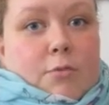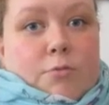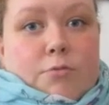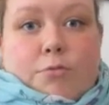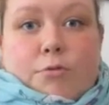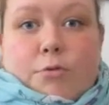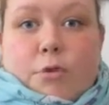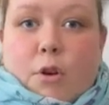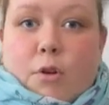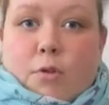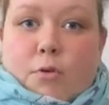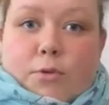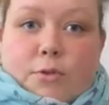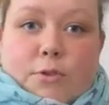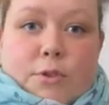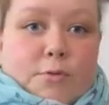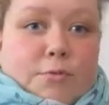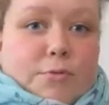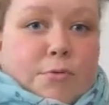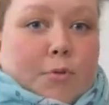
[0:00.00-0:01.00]

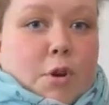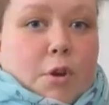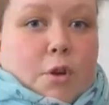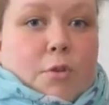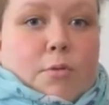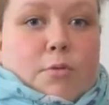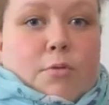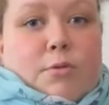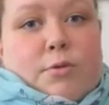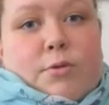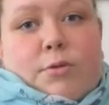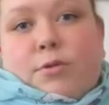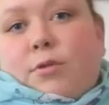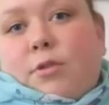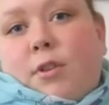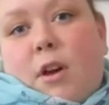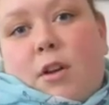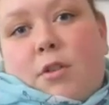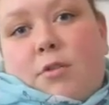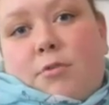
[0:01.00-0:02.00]
rows and
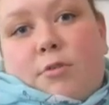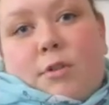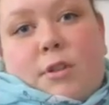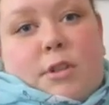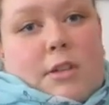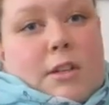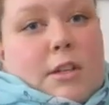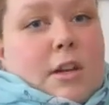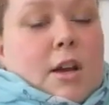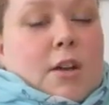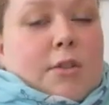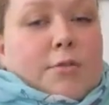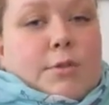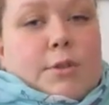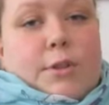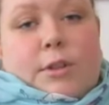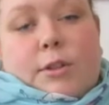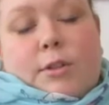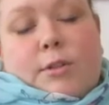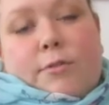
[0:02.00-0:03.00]
rows, hundreds and
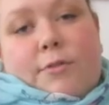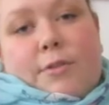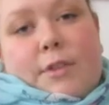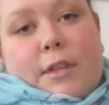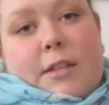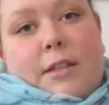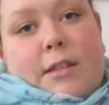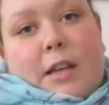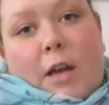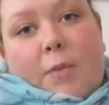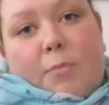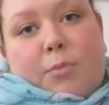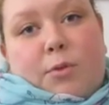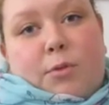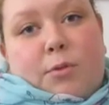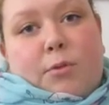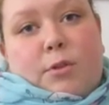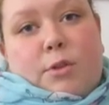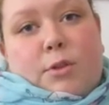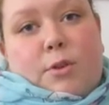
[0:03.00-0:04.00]
hundreds of these
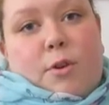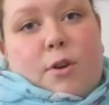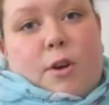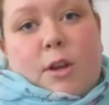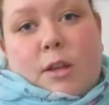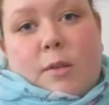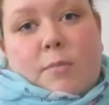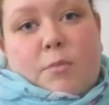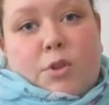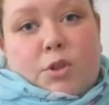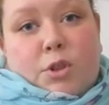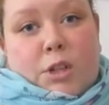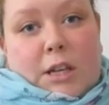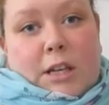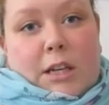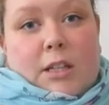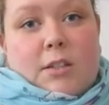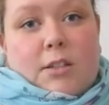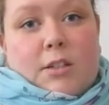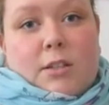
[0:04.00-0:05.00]
capsule toy
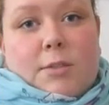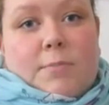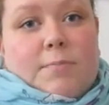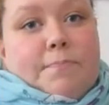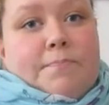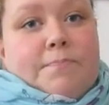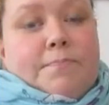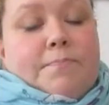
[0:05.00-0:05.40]
machines.